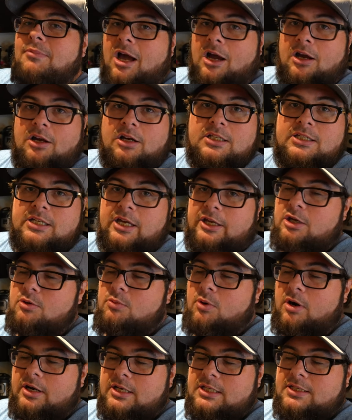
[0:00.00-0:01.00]
not gonna tell you
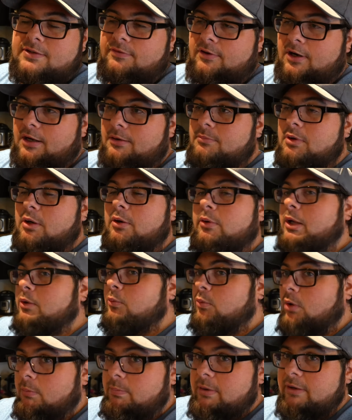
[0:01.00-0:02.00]
where it's from, but
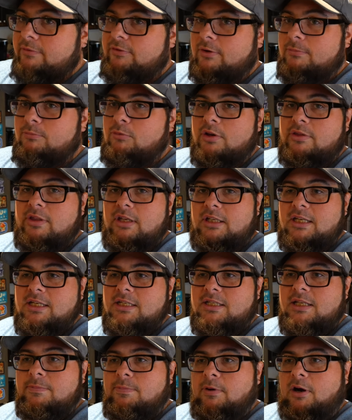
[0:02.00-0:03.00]
it will be from one of the
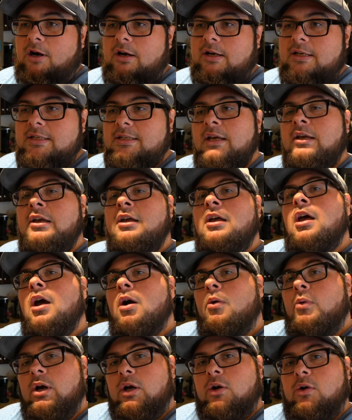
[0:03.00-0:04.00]
Disney parks.
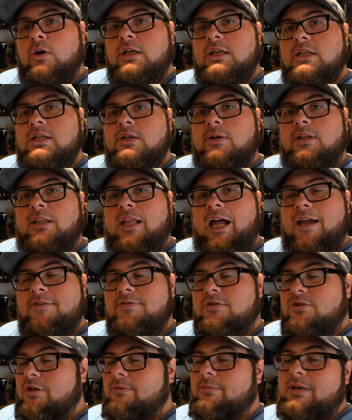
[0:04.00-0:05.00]
We're going to do a
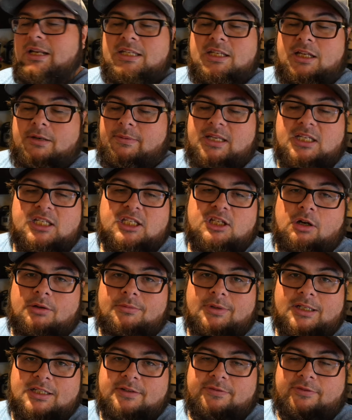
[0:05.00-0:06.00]
live stream and it's gonna be
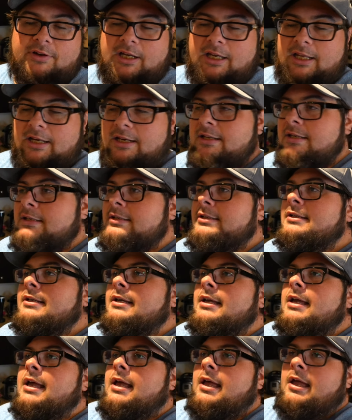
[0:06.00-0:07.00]
so much fun.
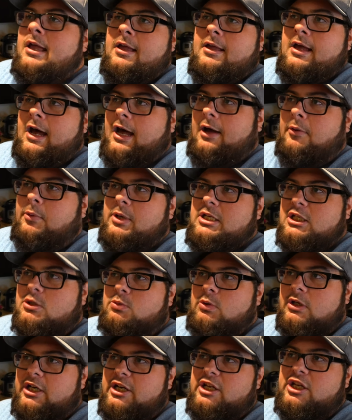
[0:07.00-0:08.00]
Uh, we
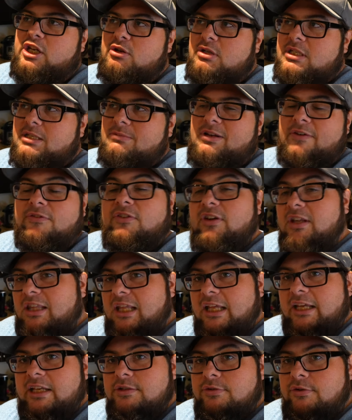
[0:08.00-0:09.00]
just wanted to do some different
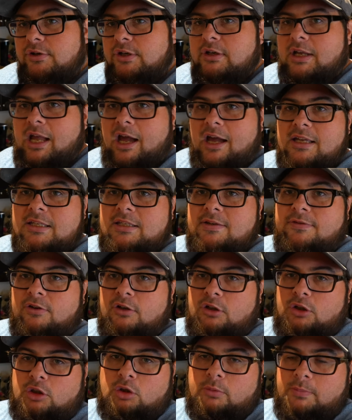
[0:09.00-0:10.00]
things for you guys
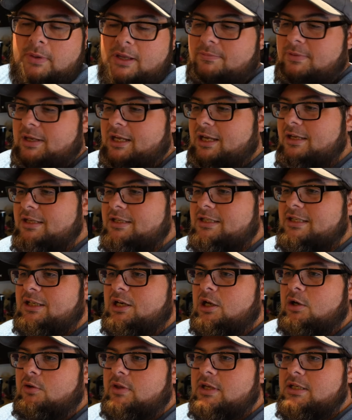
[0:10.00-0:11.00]
for a little bit because, you
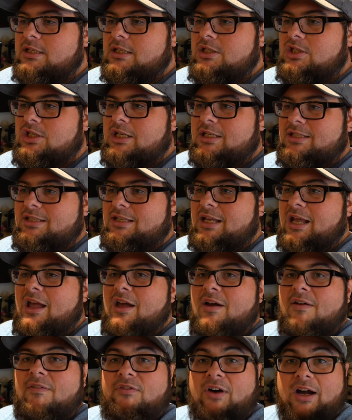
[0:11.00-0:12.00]
know, this is just
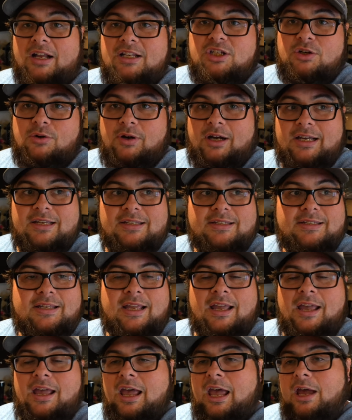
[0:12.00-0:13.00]
fun to
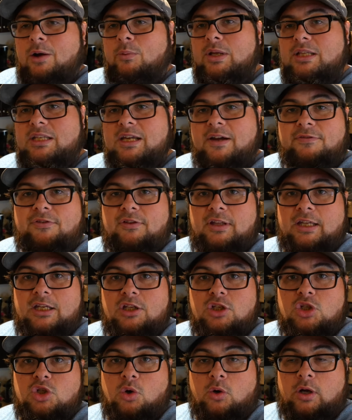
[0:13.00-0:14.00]
us and we definitely
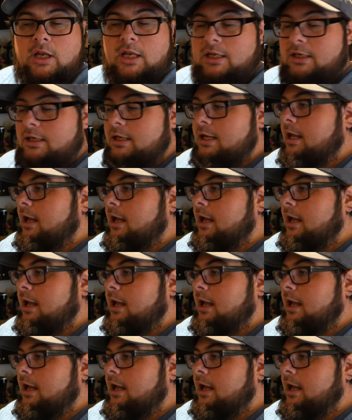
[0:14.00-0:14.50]
enjoy it.